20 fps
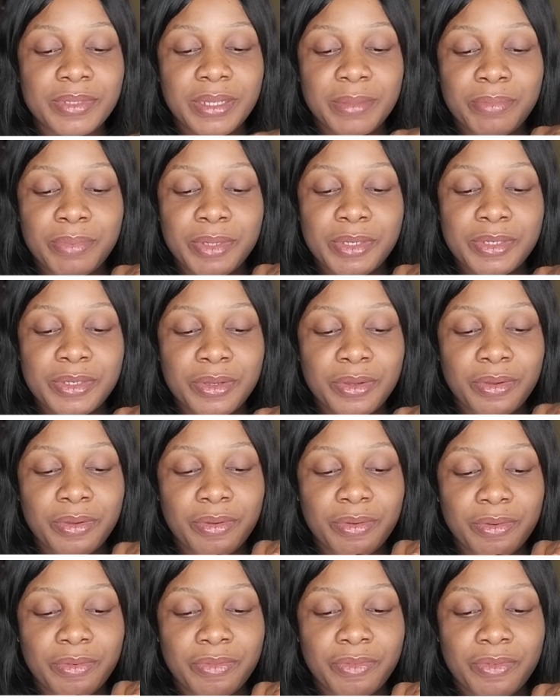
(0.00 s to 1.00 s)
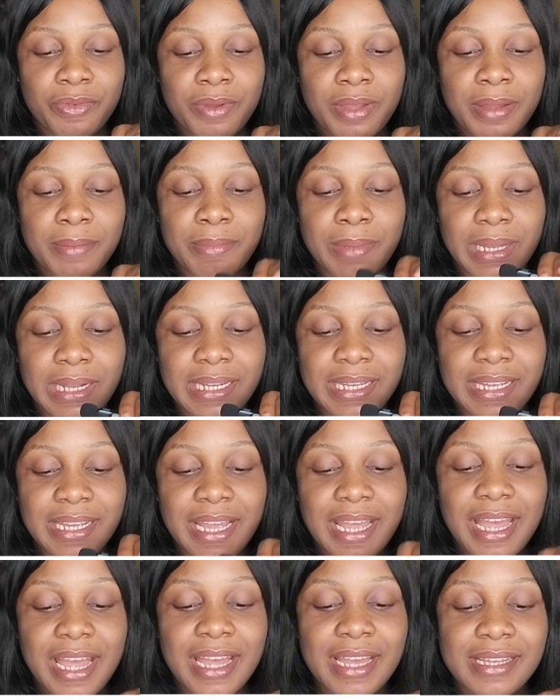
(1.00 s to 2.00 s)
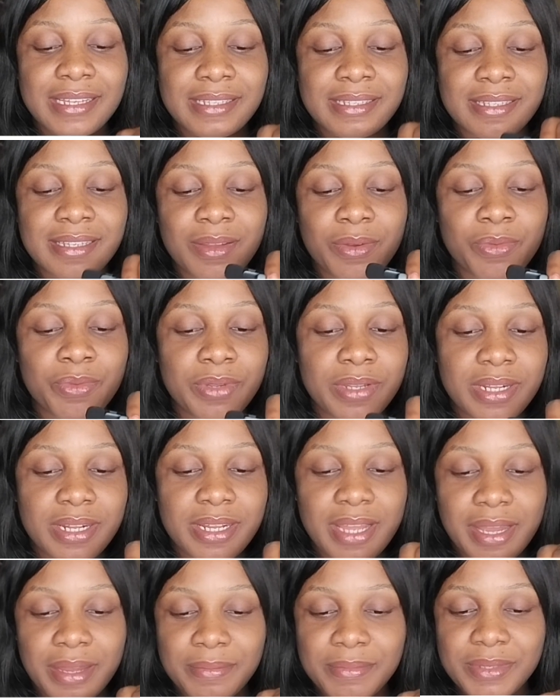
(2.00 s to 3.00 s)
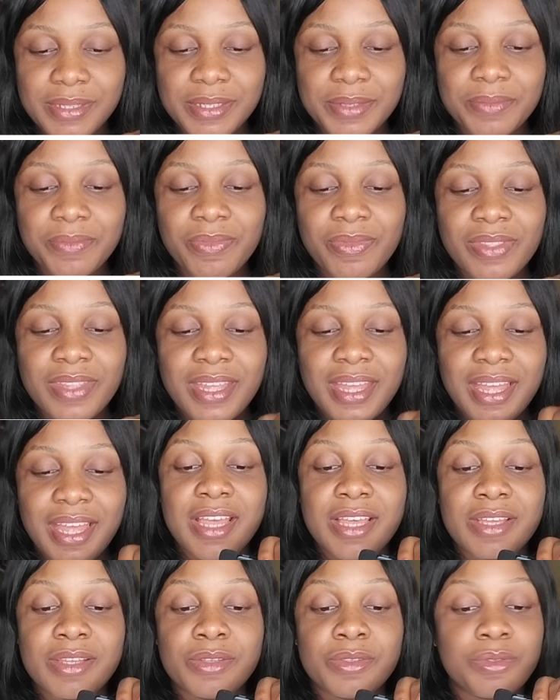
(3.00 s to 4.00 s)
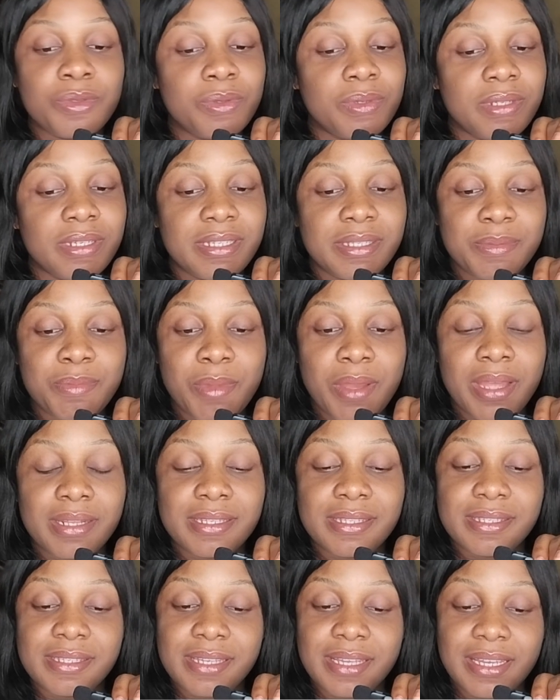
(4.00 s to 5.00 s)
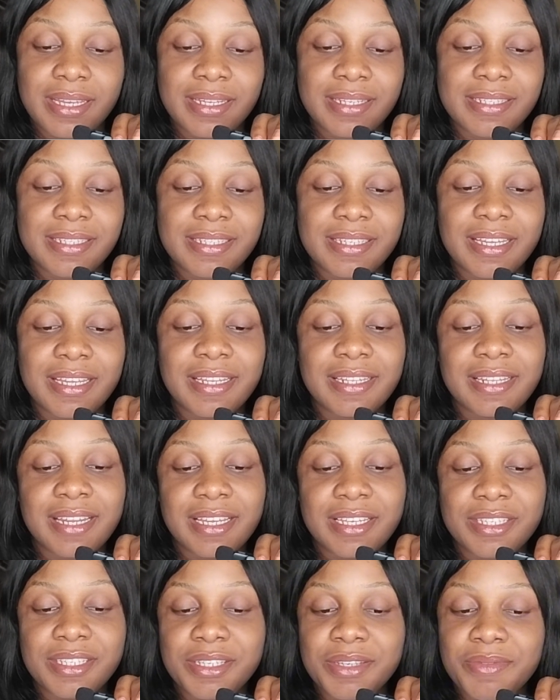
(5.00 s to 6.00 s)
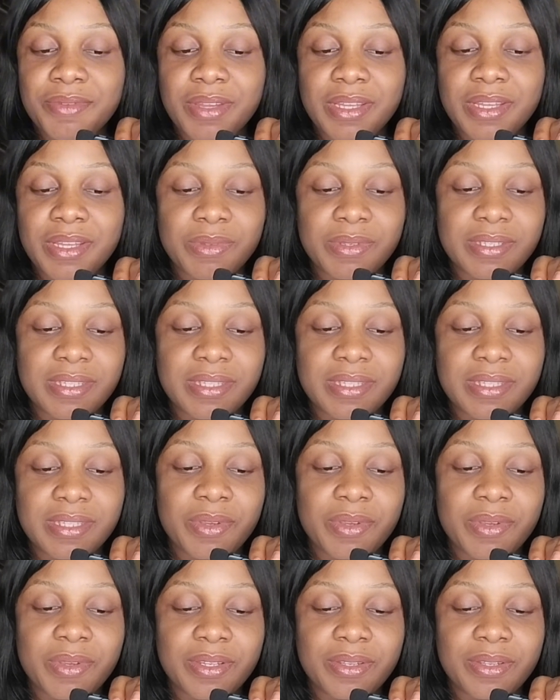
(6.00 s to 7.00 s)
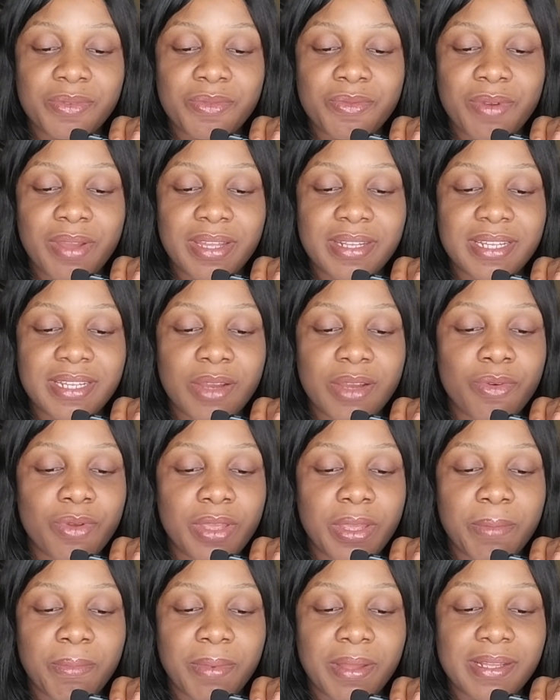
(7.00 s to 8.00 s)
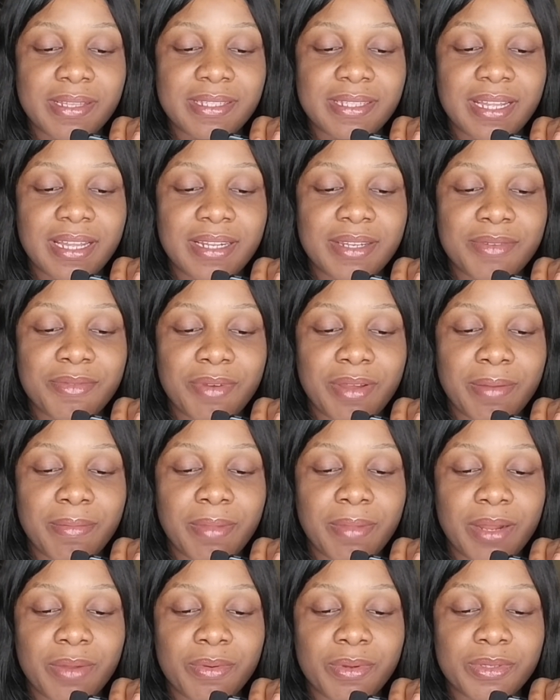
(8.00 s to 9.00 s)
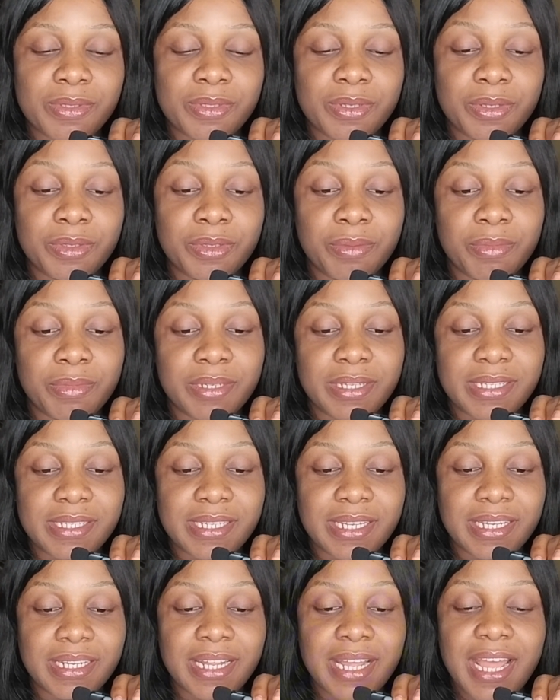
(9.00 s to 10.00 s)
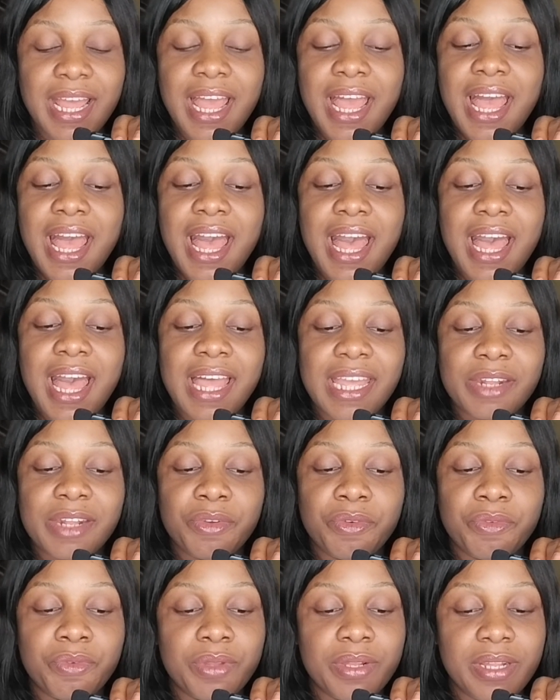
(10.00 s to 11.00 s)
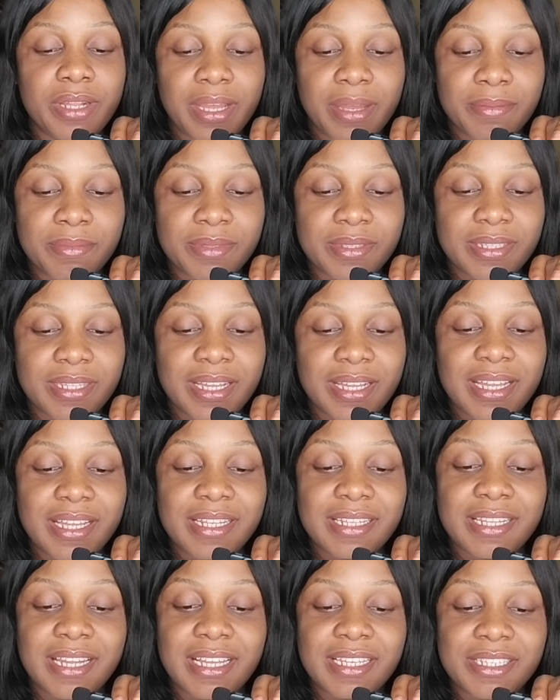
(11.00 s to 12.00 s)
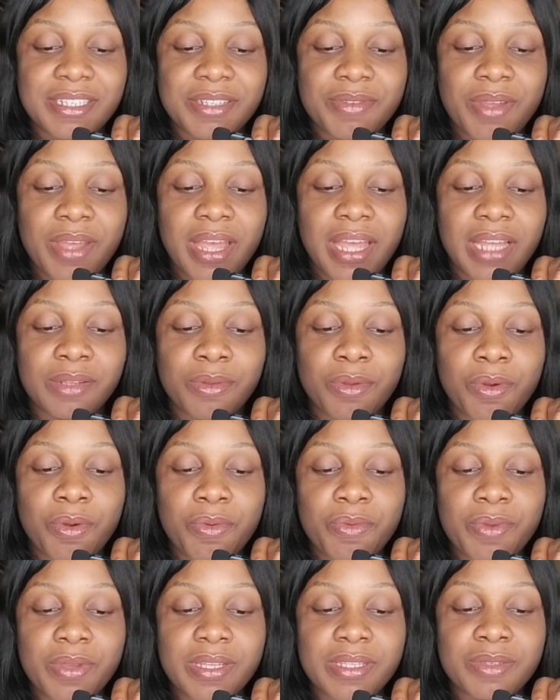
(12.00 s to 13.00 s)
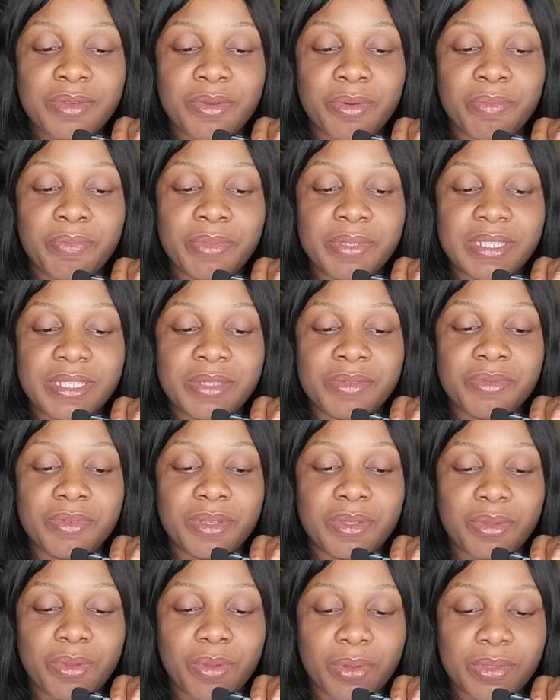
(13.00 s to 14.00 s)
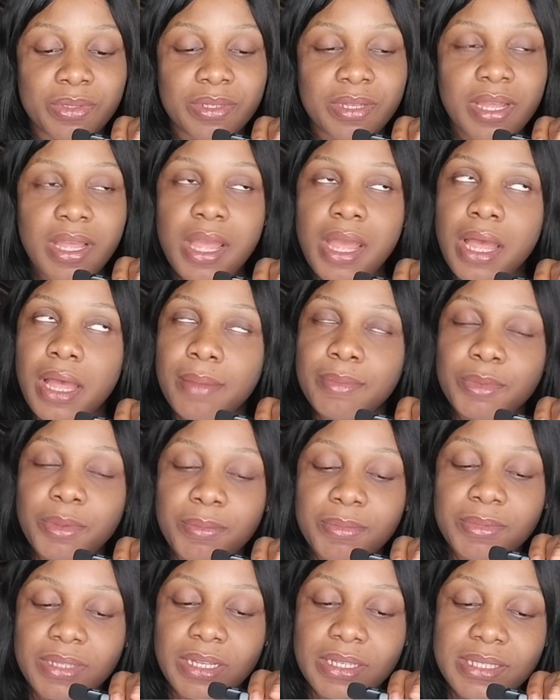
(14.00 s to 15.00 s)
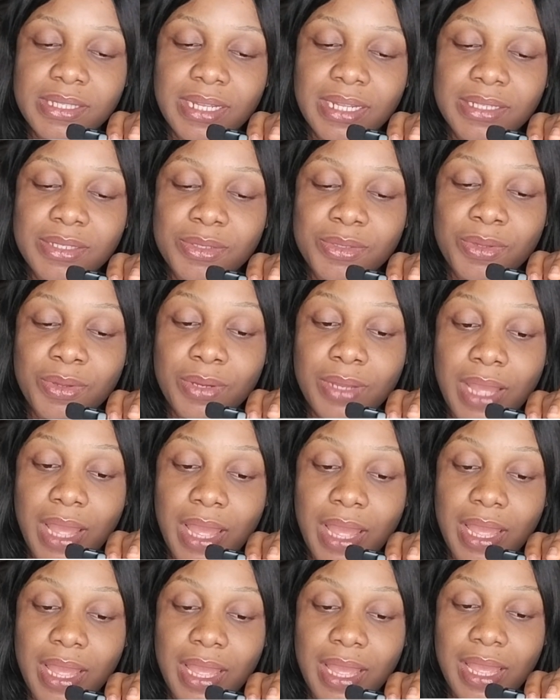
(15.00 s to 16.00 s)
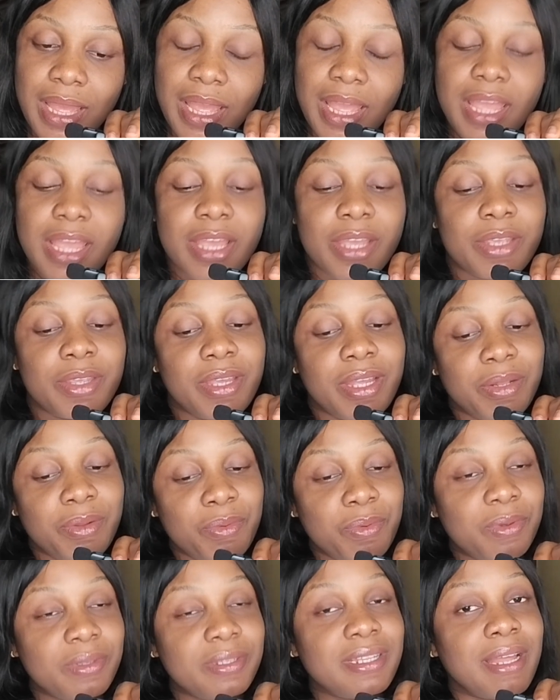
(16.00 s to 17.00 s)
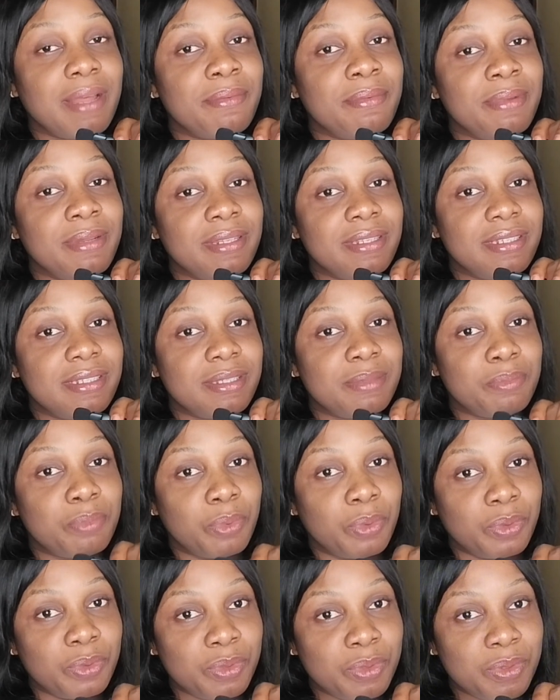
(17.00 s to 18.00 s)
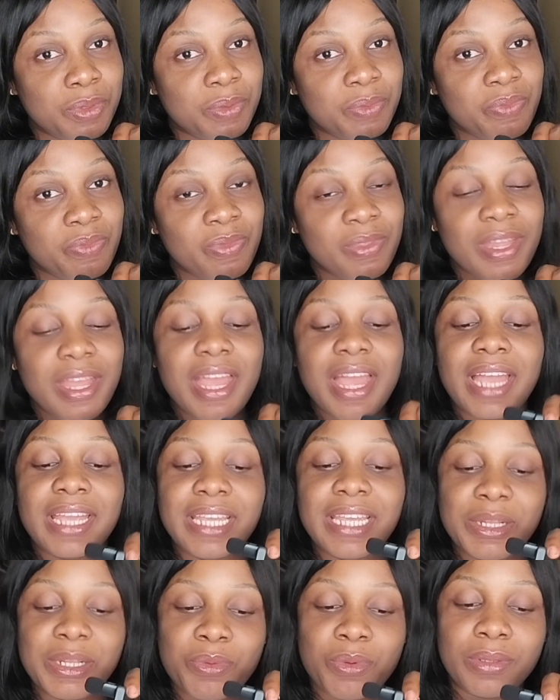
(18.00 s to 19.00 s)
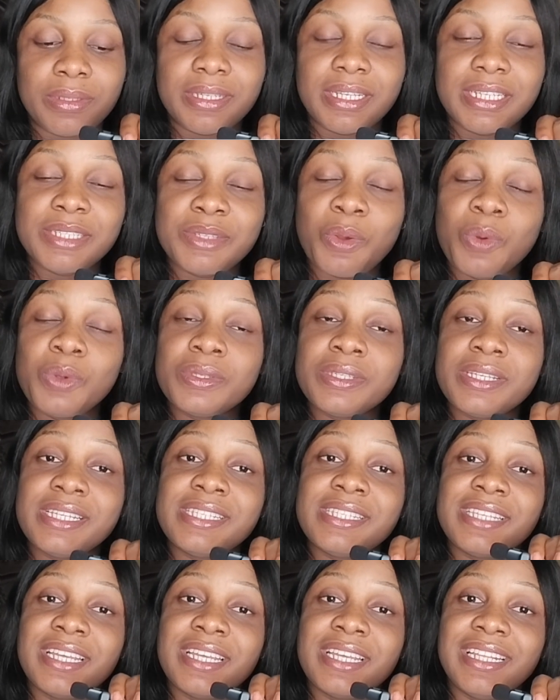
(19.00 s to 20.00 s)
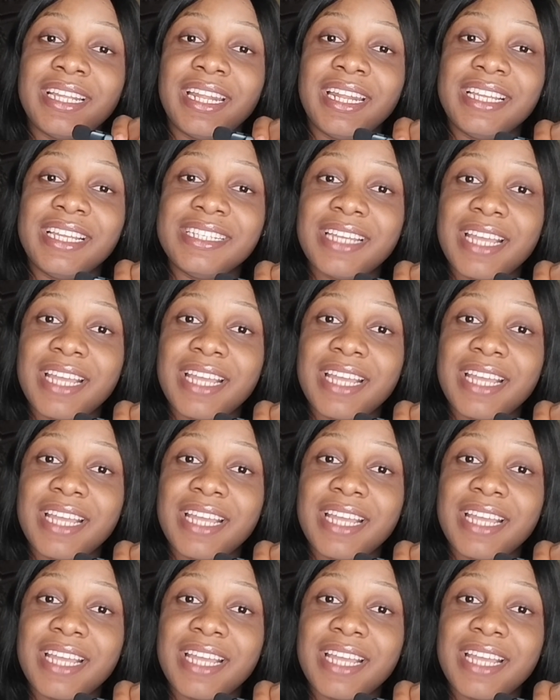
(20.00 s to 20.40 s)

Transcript: put the picture of Nwabali and Williams. So this man said Nigerians will start questioning why their goalkeeper Stanley Nwabali was not nominated ahead of Williams. Nigeria and always competing with us. I'm not understanding, Oga. You are the one that made this post, and you are the one that is also saying that